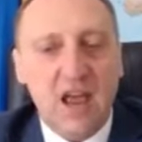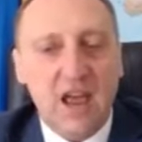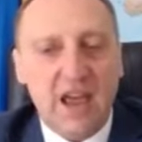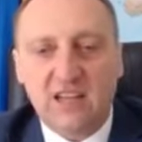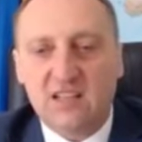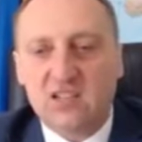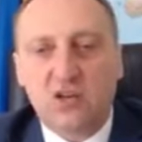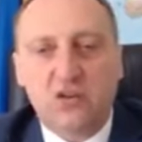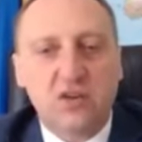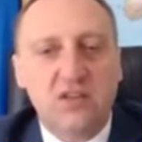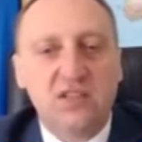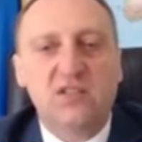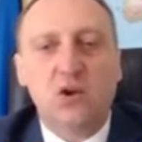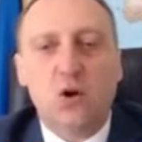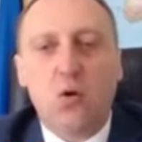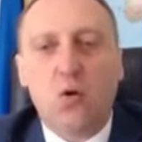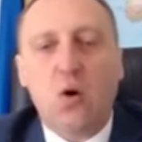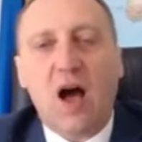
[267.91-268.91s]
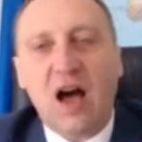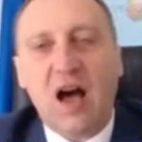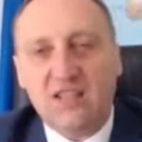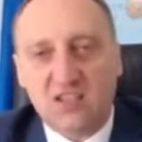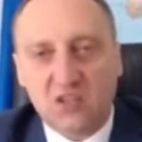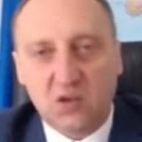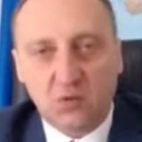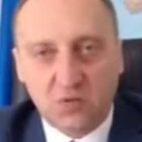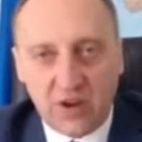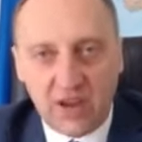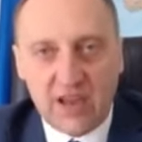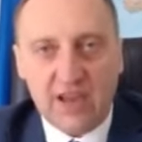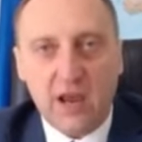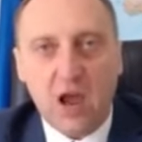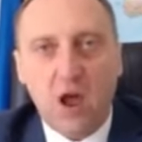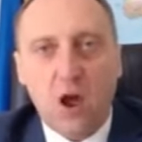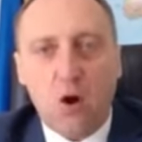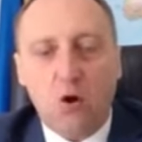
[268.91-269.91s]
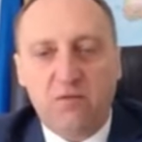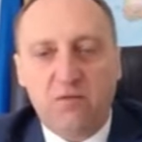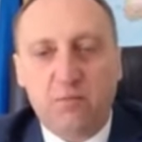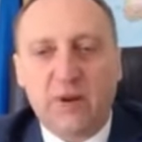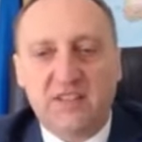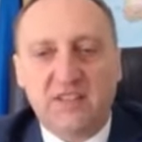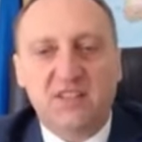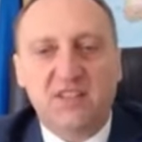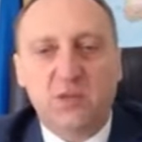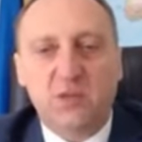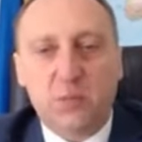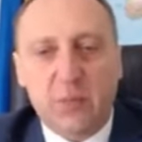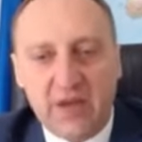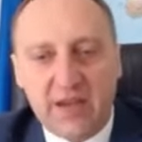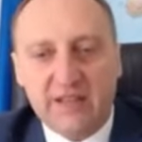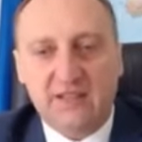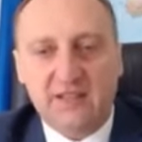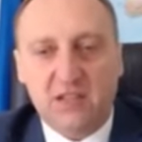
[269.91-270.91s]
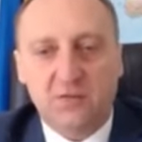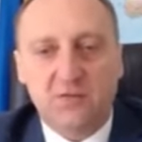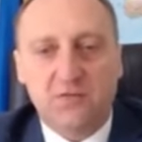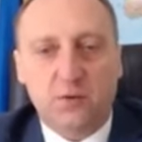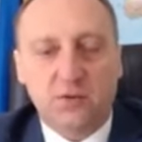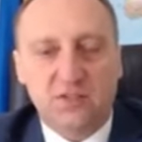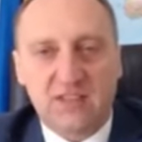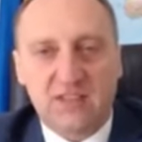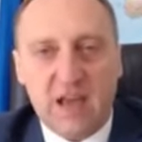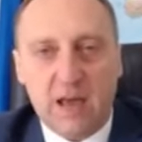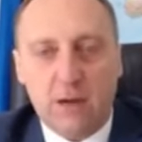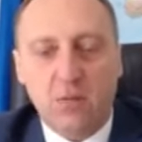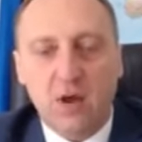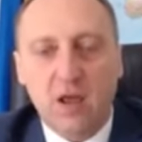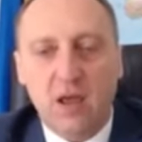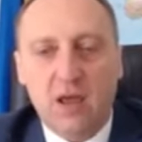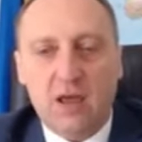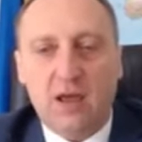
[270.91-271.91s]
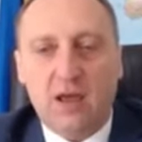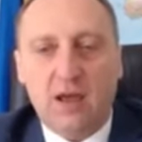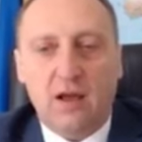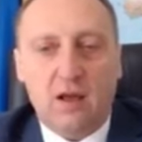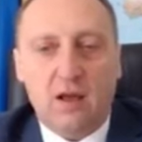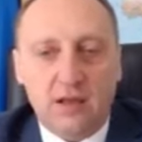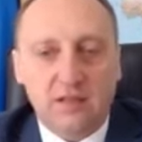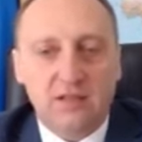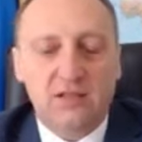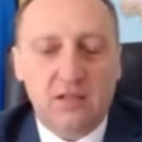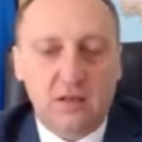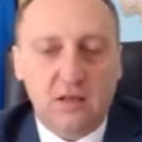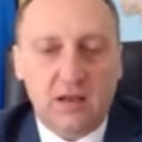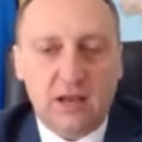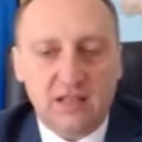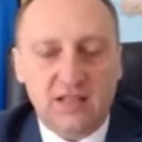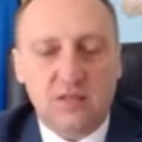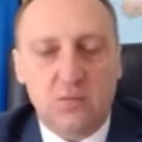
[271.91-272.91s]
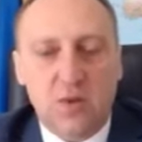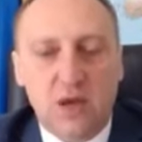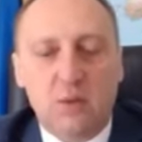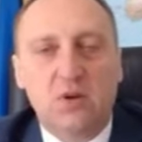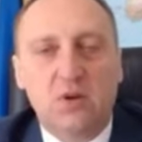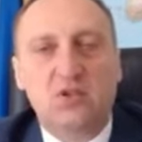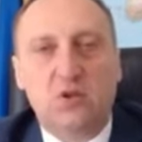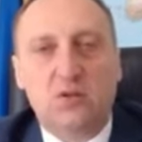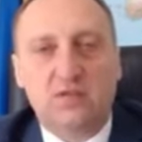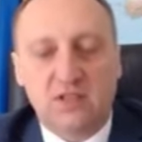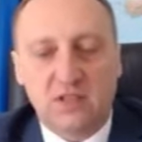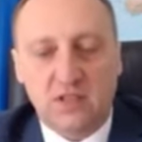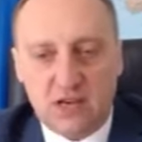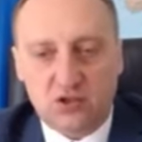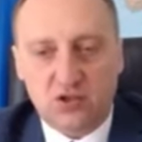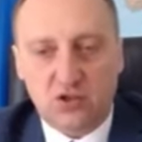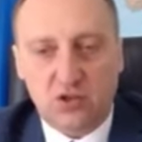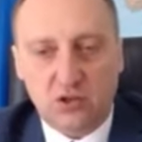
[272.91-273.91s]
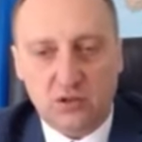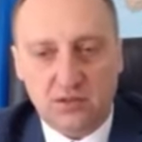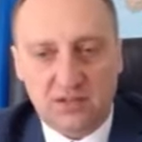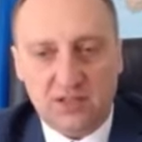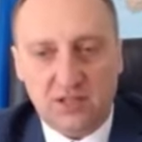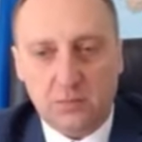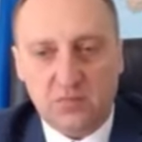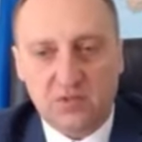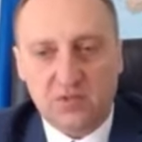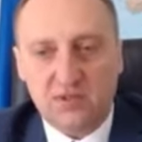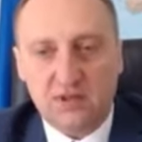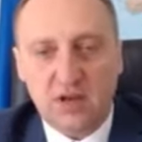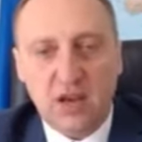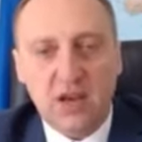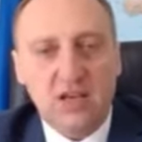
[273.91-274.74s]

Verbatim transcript: and there is no other way of participating for them uh, the, as the members of the national teams.